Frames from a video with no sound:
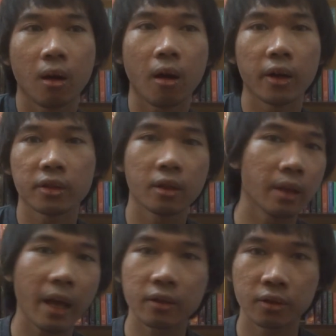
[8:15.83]
art
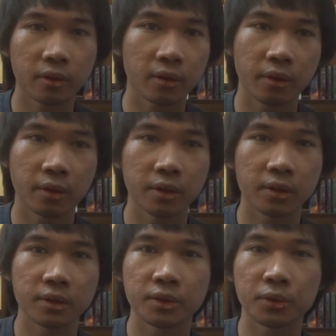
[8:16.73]

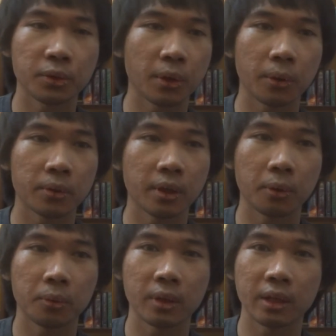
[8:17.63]
collectors, you know,
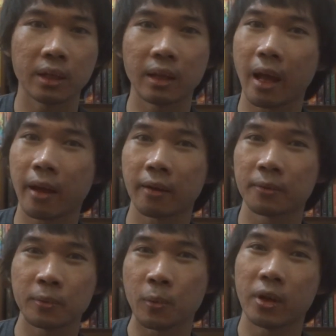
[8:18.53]
didn't really, like,
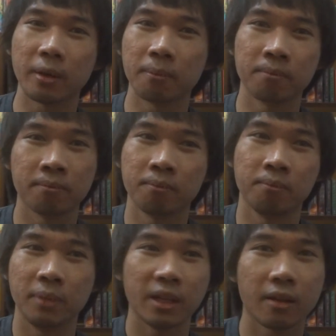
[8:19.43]
want to
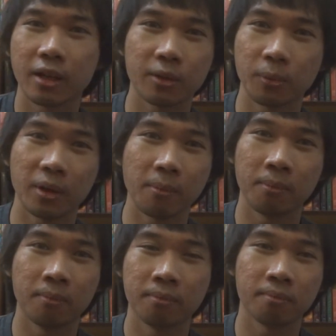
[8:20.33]
bid on it, want to
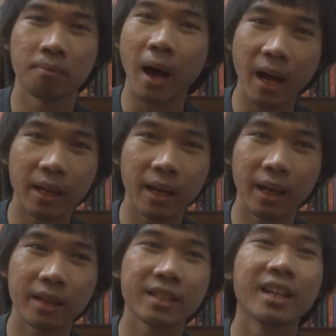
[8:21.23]
buy
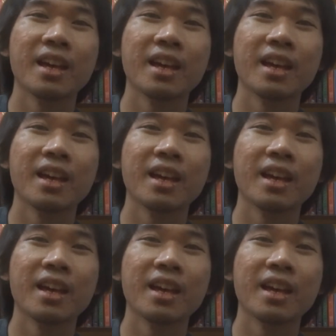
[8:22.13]
it.